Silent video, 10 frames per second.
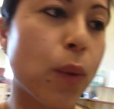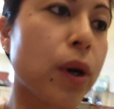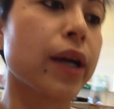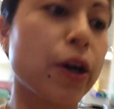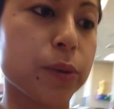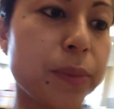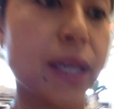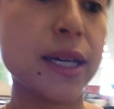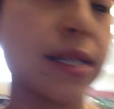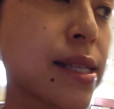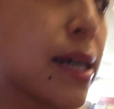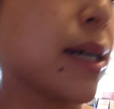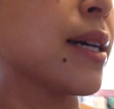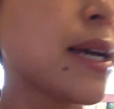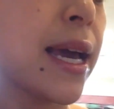workout because uh,
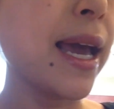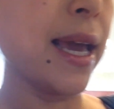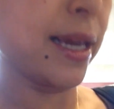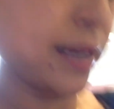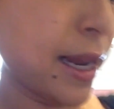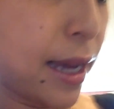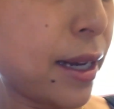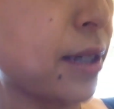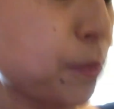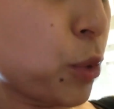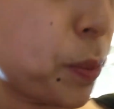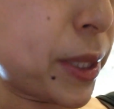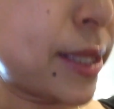Hayden had a poopy